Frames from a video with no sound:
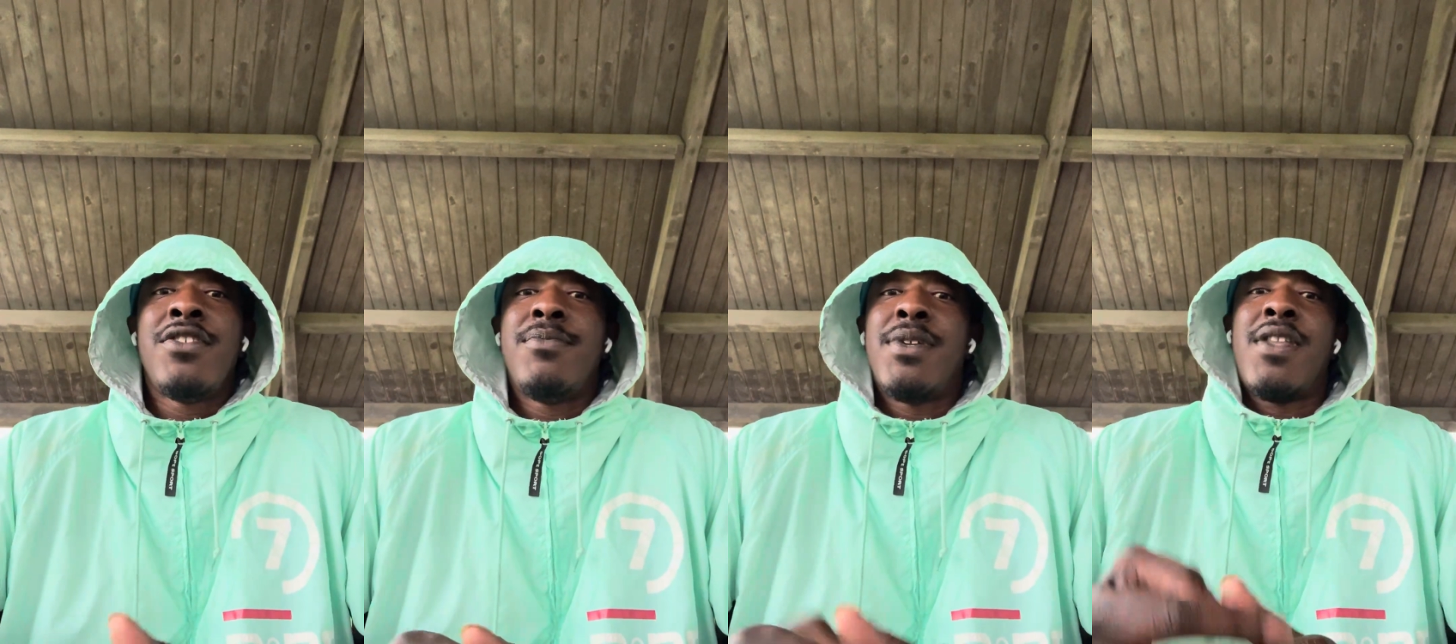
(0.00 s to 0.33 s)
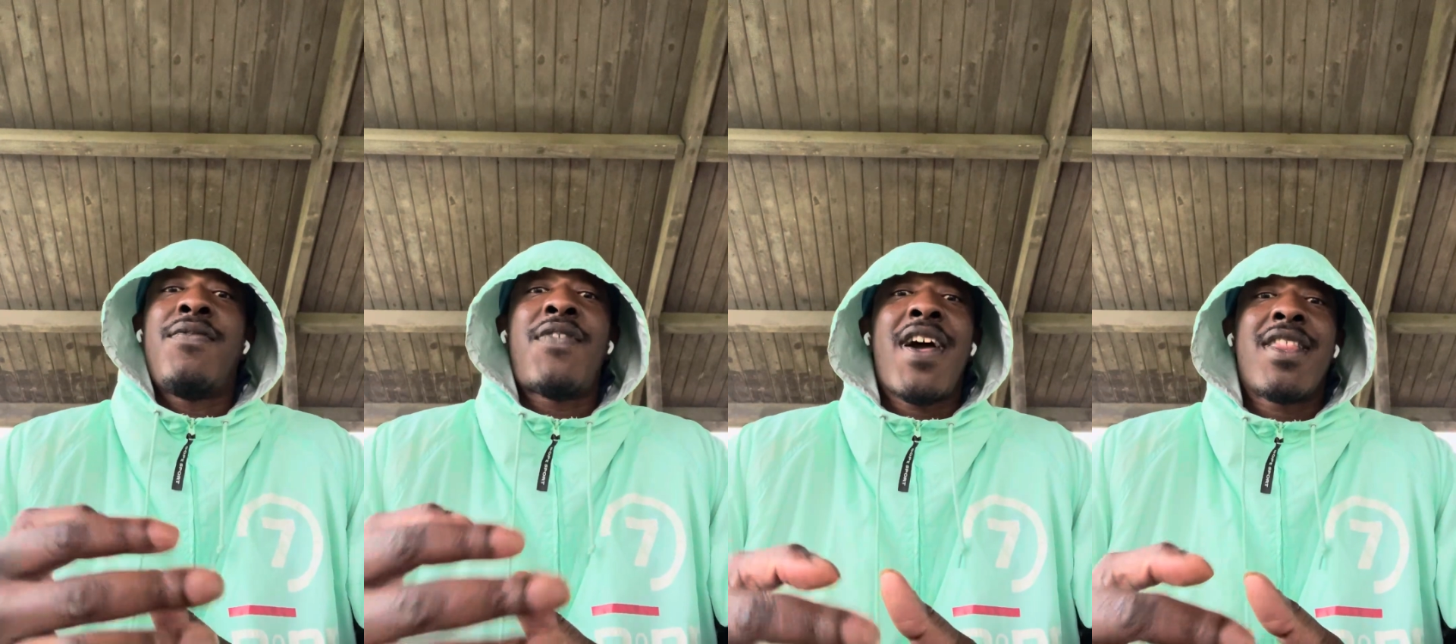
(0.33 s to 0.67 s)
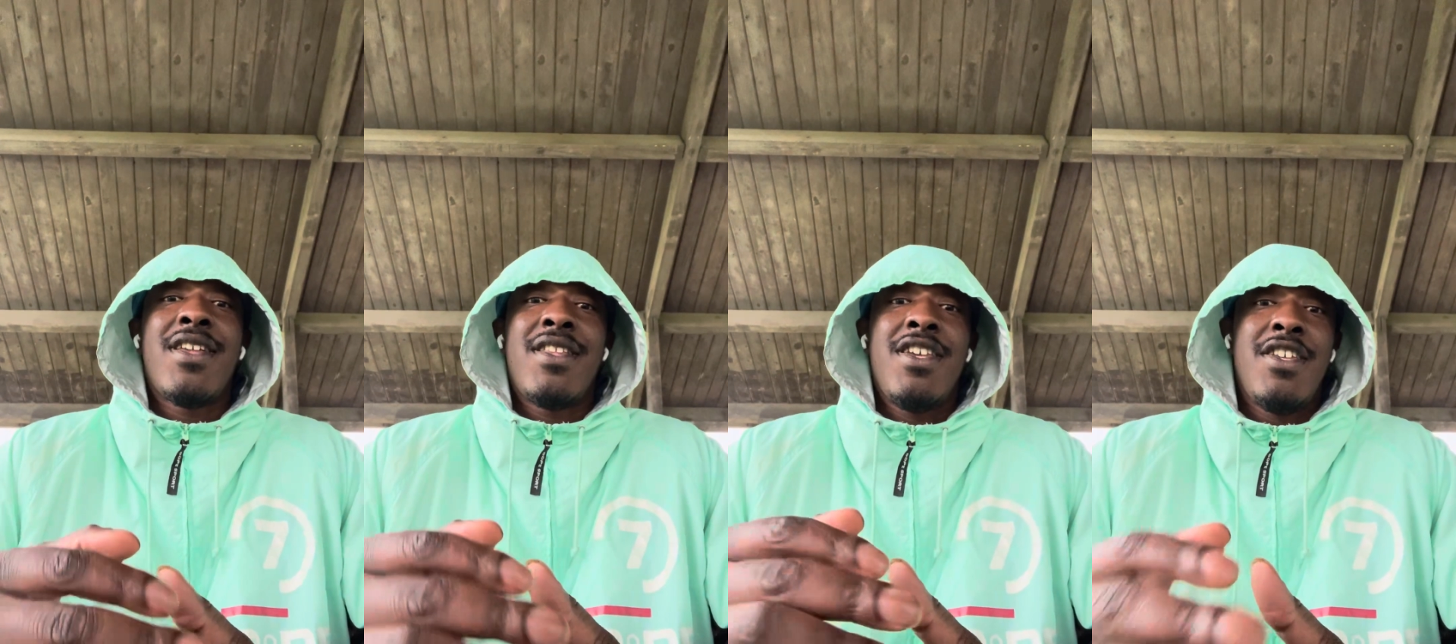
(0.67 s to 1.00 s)
But the fact
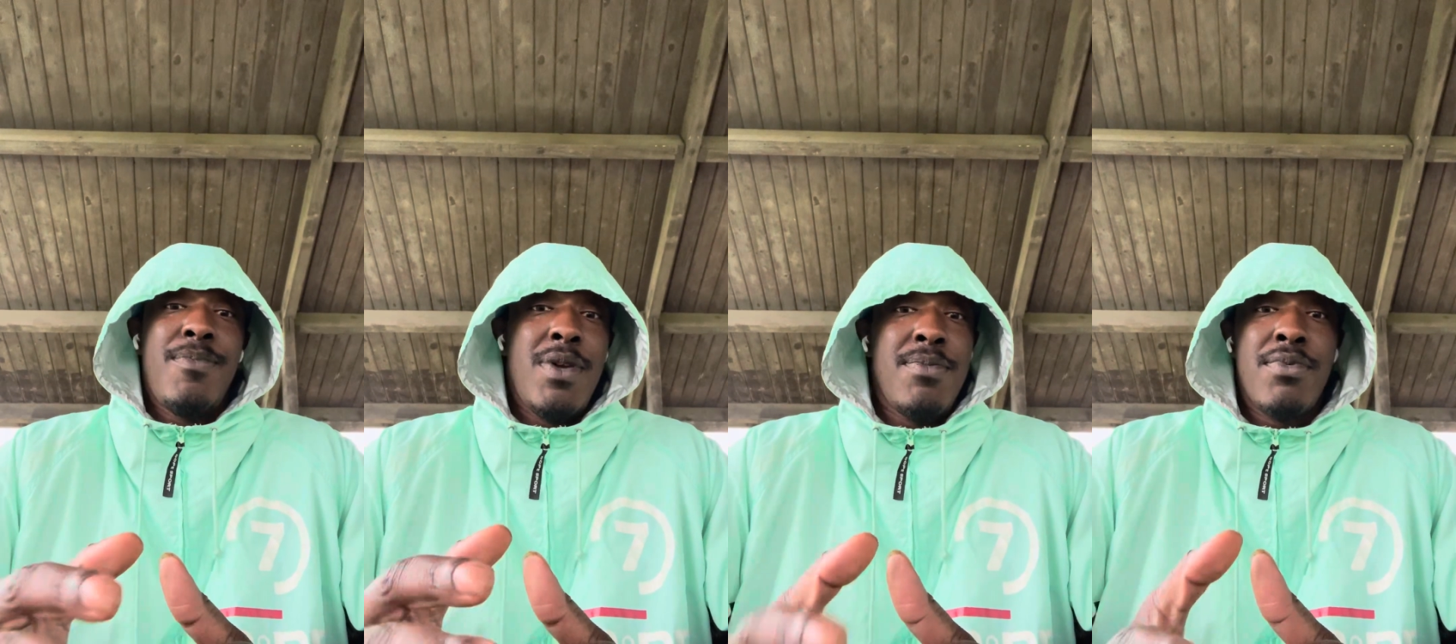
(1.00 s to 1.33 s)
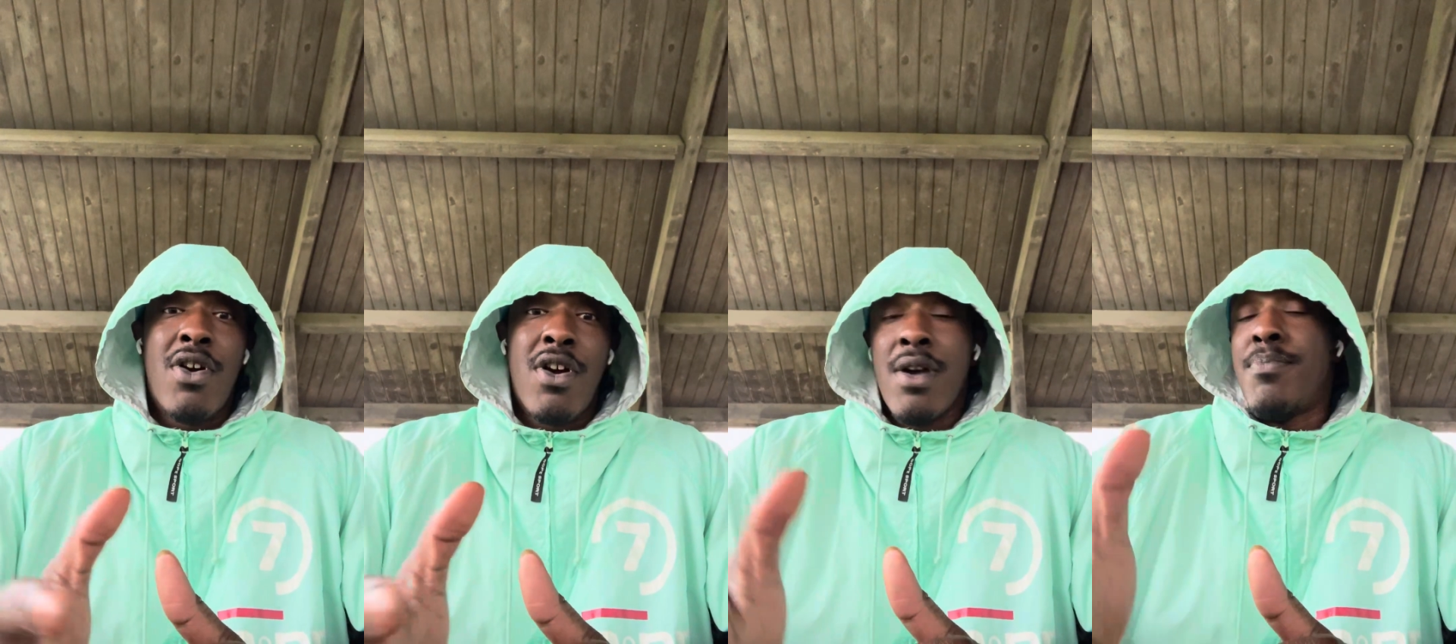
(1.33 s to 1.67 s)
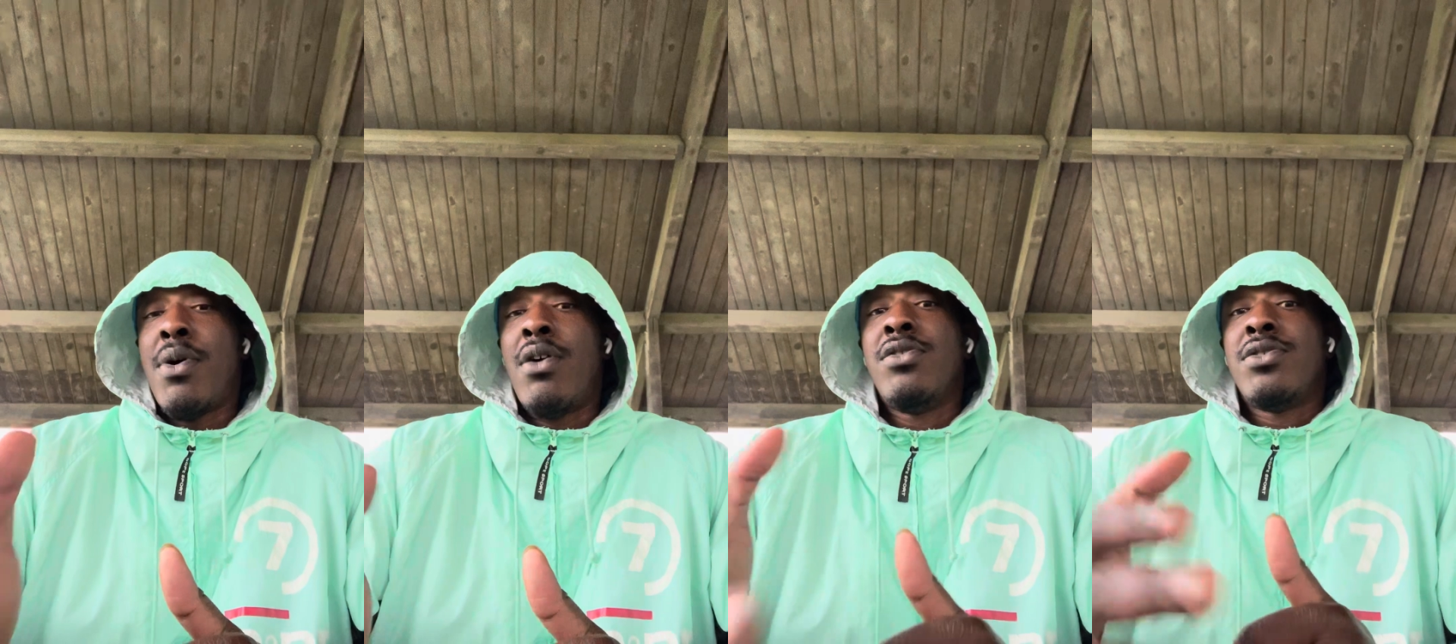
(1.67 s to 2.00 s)
that these people are
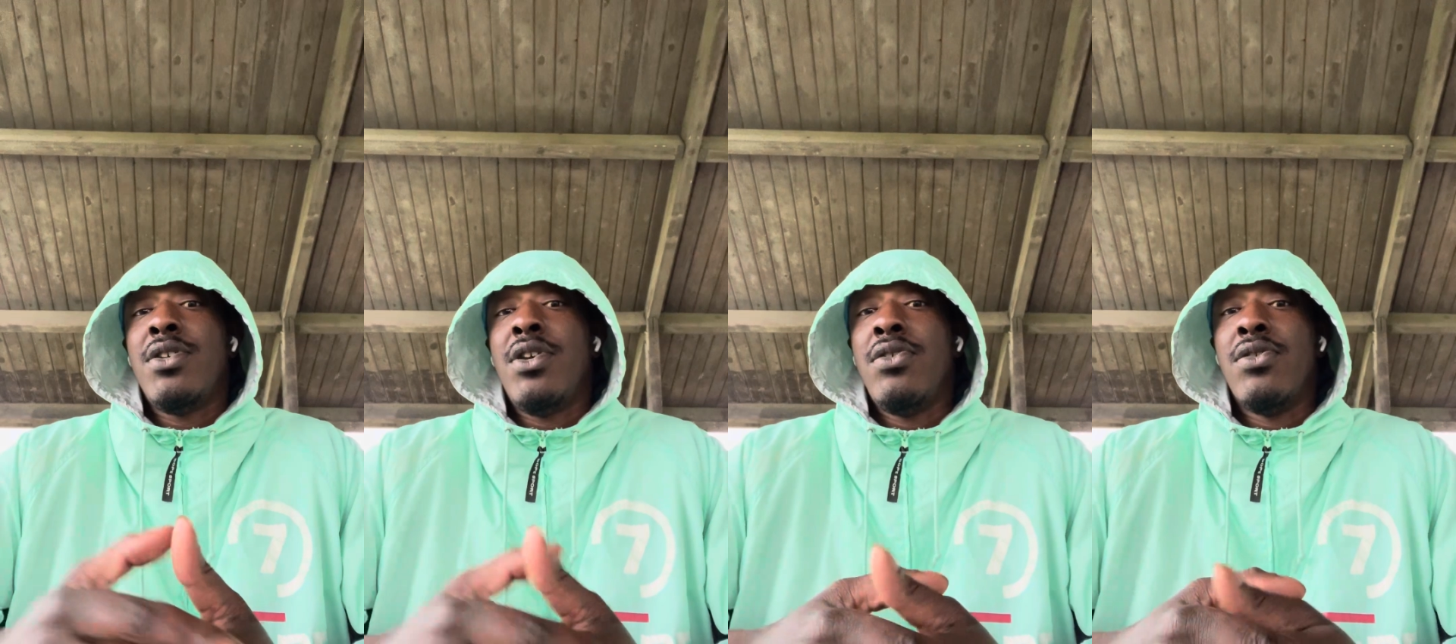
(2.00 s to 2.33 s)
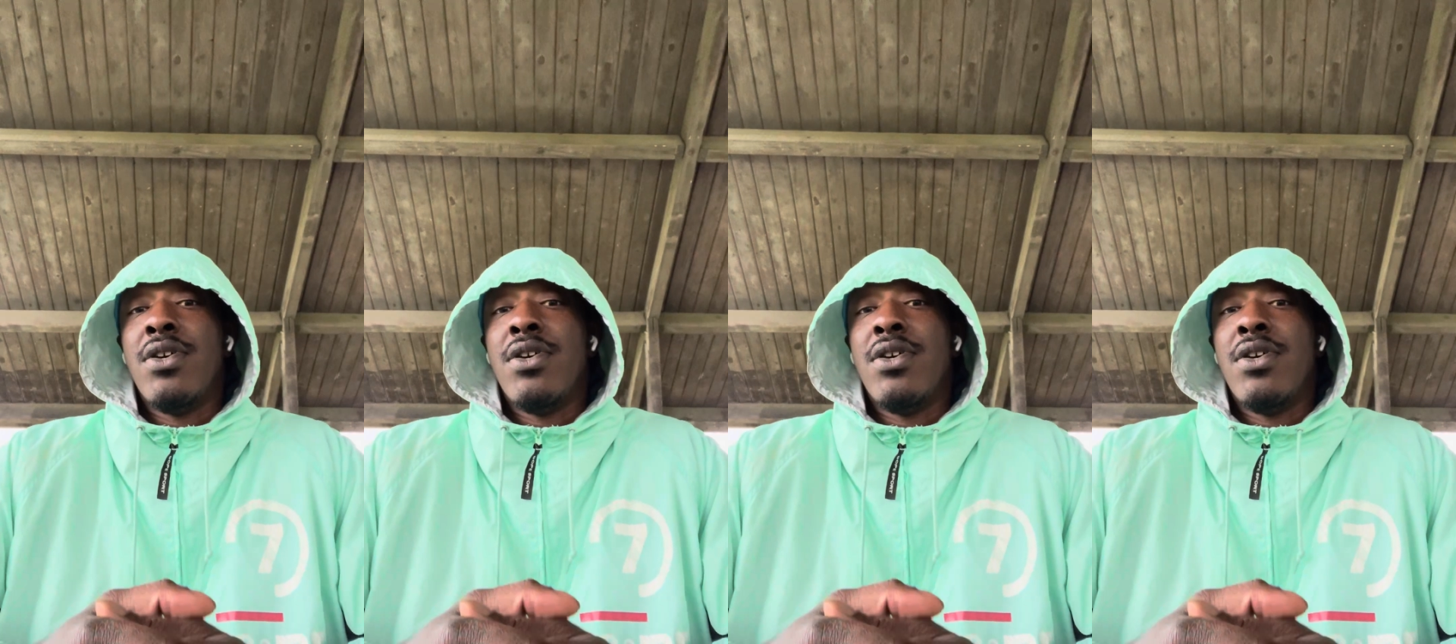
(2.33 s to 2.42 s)
opposing you